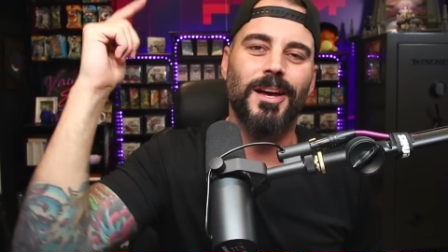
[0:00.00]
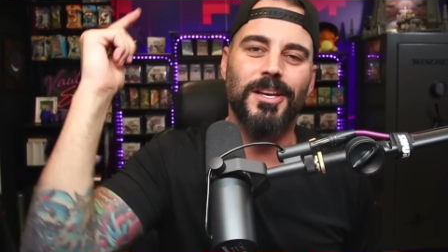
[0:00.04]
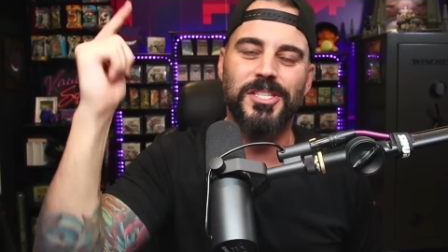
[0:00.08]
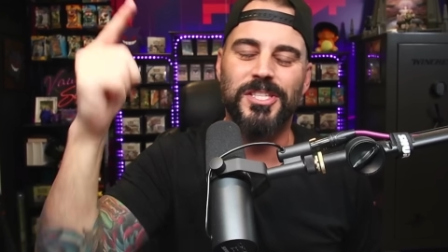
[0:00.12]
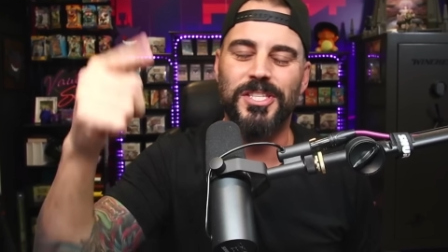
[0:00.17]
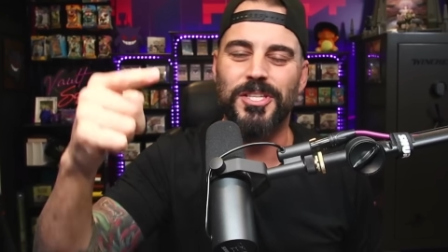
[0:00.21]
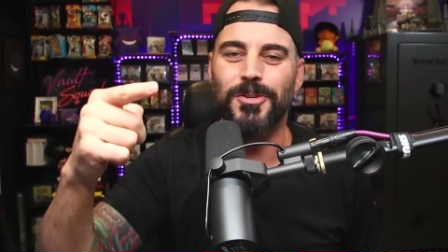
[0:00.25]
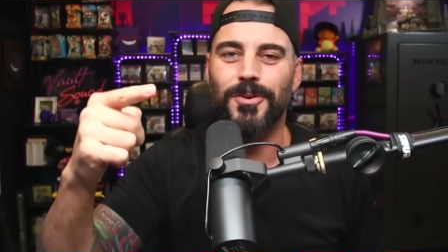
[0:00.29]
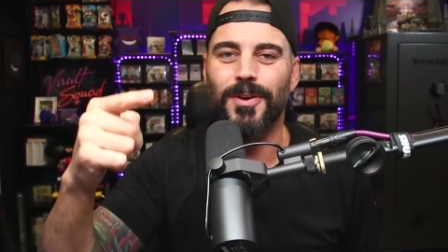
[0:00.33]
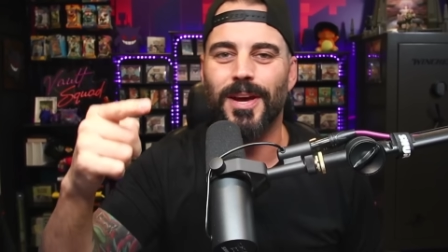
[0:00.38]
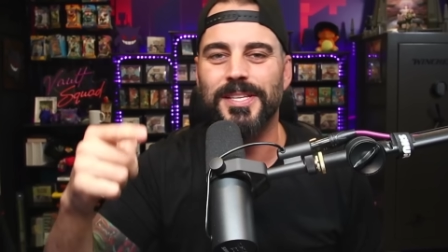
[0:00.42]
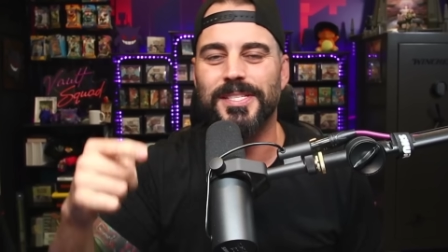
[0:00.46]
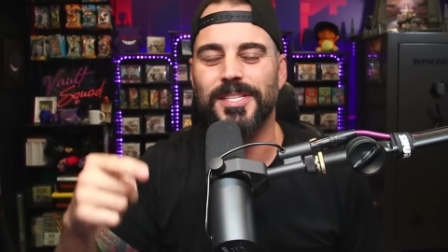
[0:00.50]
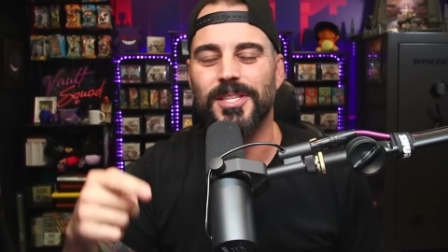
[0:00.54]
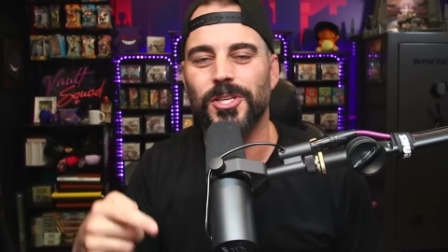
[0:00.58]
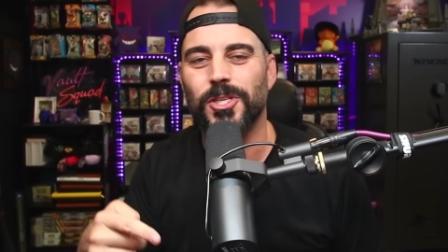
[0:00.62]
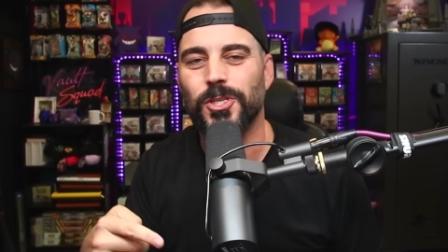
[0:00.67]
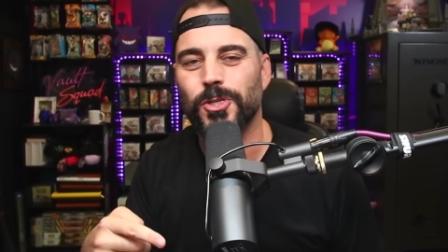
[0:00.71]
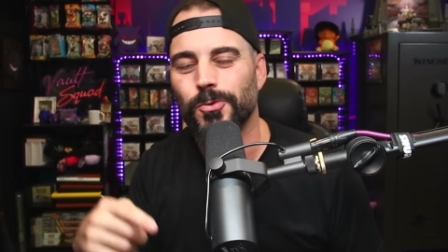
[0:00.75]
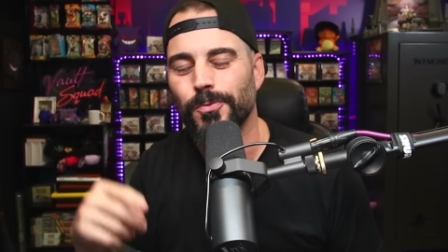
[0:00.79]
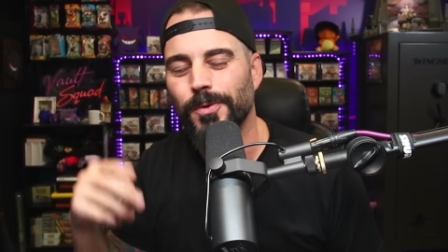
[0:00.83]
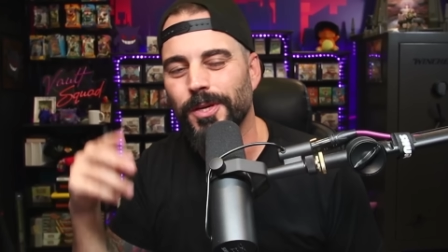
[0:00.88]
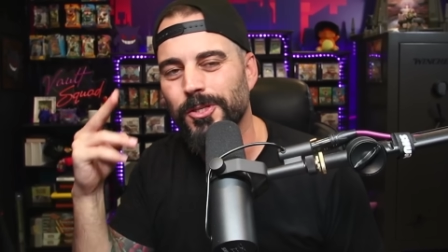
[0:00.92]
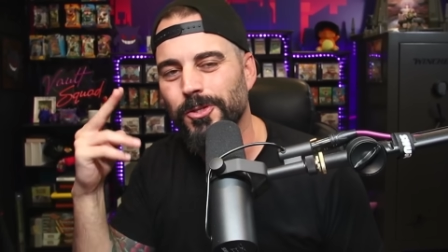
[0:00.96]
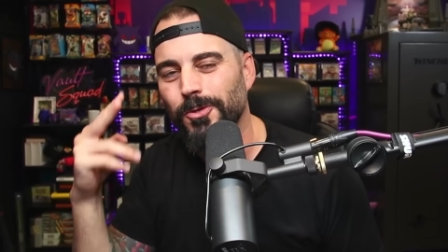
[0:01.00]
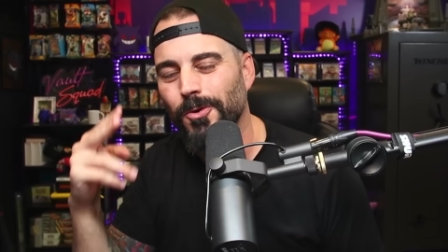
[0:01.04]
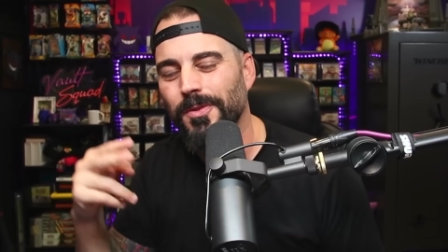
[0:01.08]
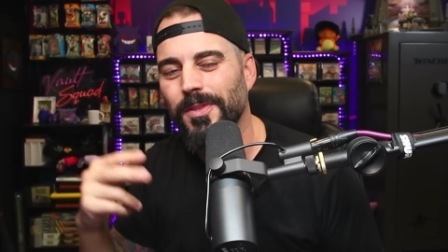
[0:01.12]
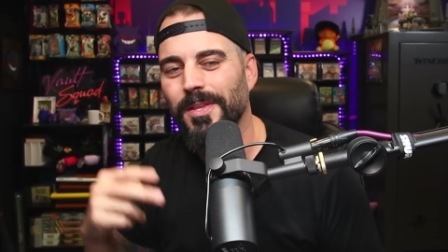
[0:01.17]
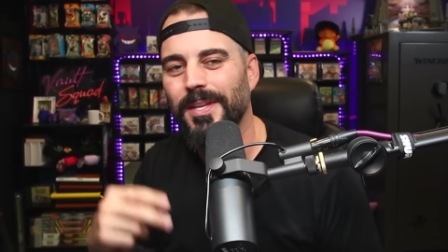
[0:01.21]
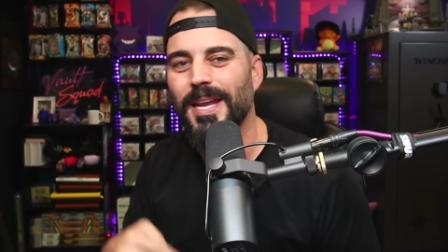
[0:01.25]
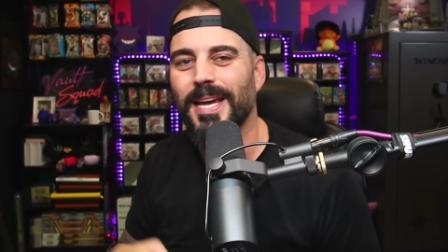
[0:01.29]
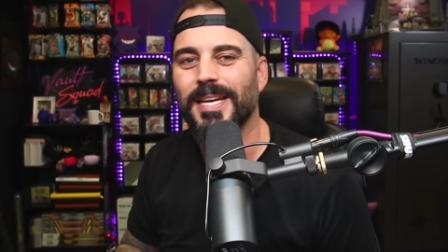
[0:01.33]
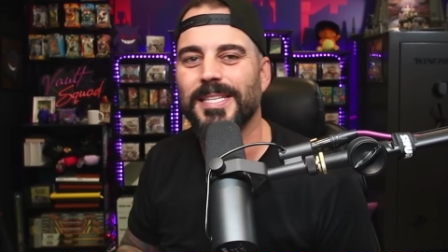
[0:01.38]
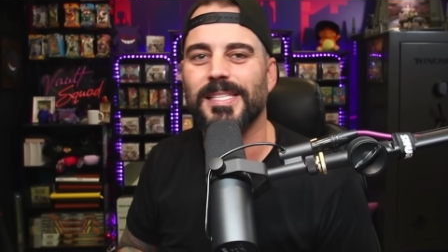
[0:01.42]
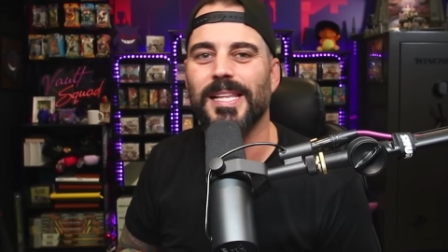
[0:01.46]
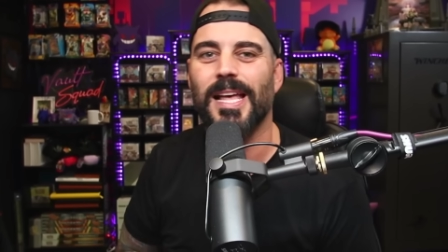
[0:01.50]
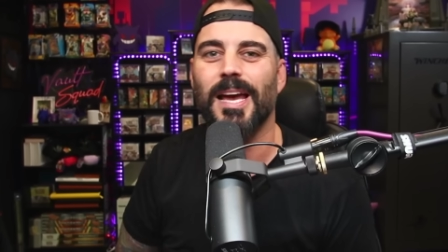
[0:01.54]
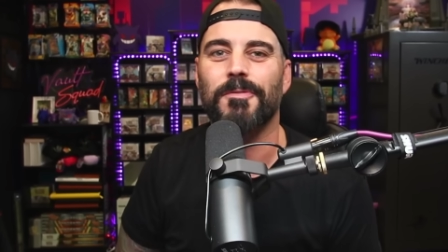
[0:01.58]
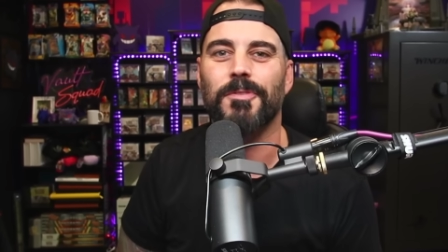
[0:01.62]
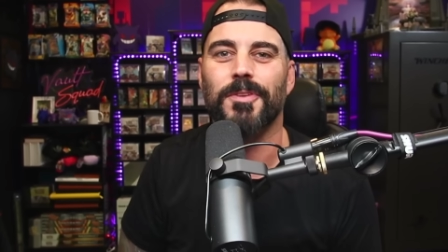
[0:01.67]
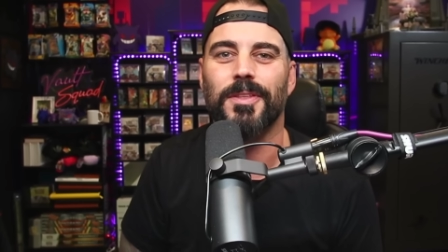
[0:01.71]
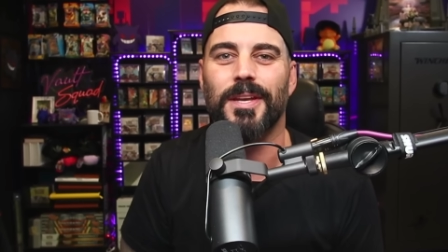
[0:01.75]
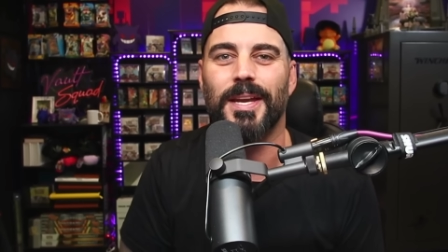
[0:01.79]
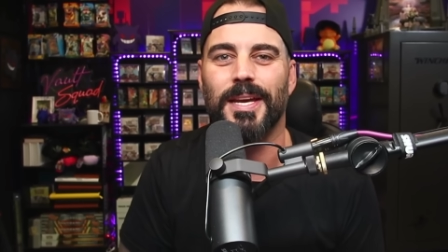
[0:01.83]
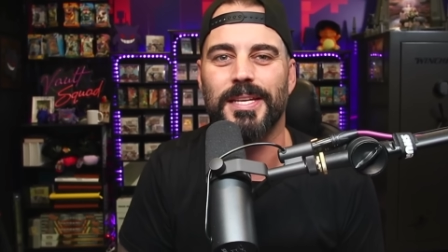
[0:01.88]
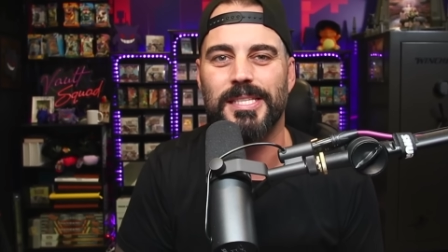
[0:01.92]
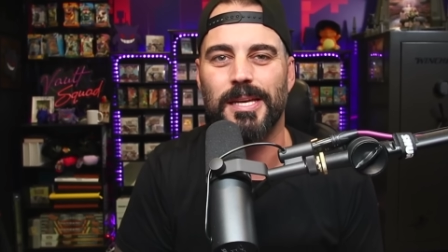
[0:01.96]
I'll see you guys in the streets or on the next live
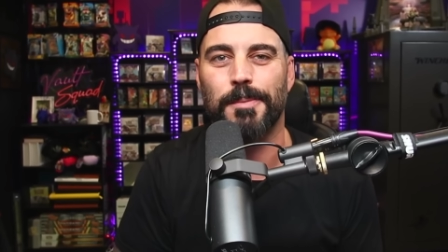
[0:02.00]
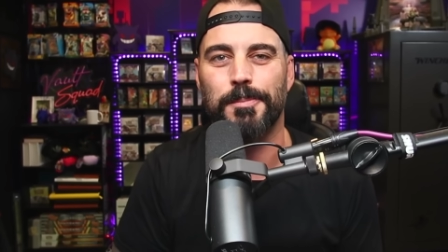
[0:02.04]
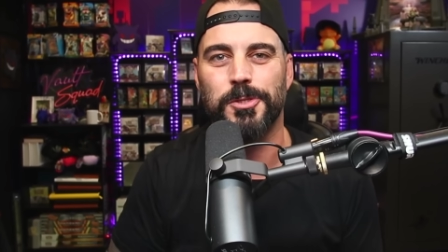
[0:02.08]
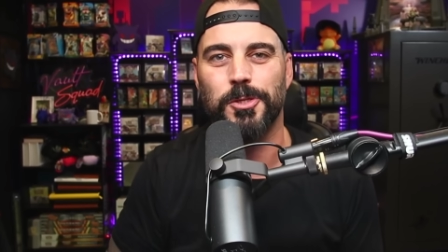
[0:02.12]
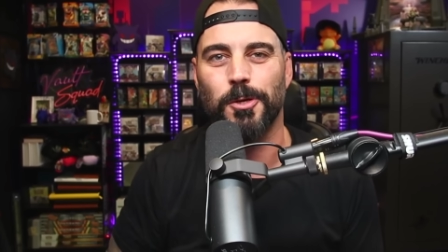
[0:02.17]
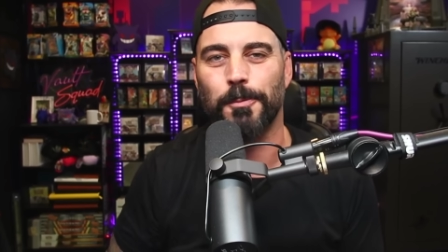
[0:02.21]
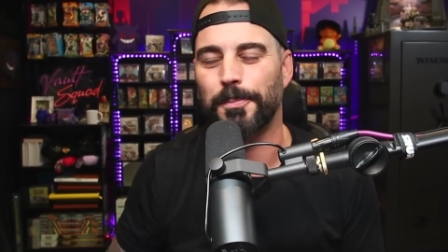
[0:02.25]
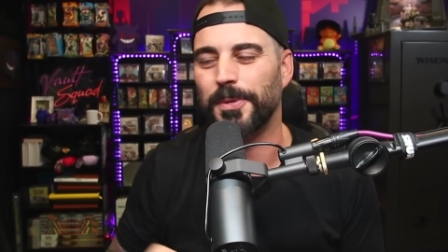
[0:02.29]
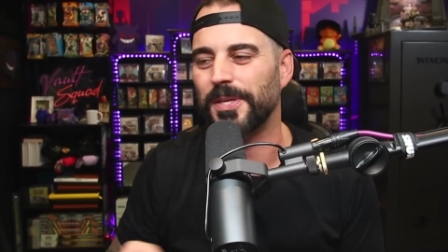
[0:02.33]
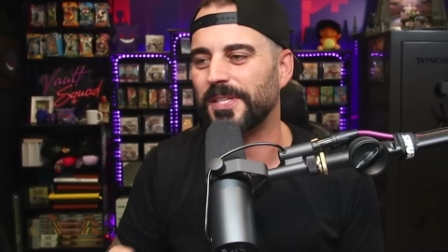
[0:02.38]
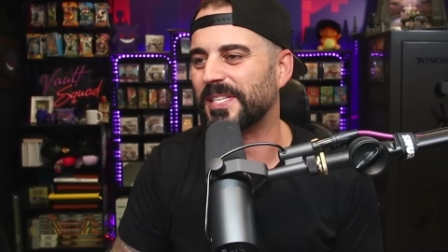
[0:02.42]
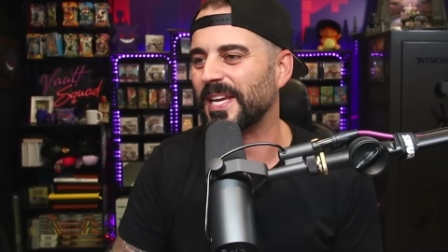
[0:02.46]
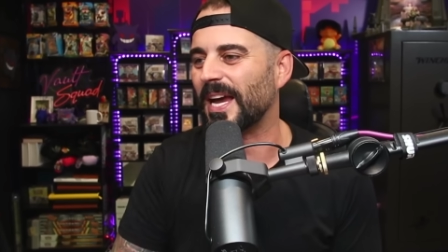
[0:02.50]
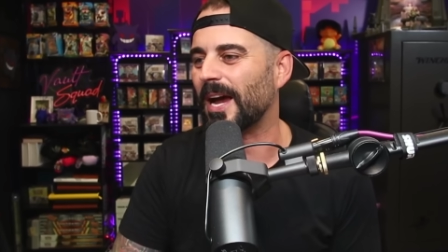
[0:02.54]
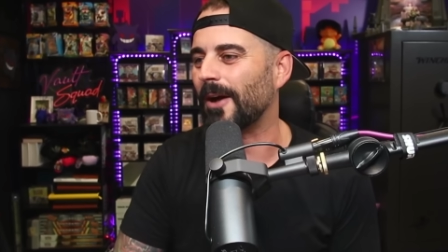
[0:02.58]
or the next episode. Peace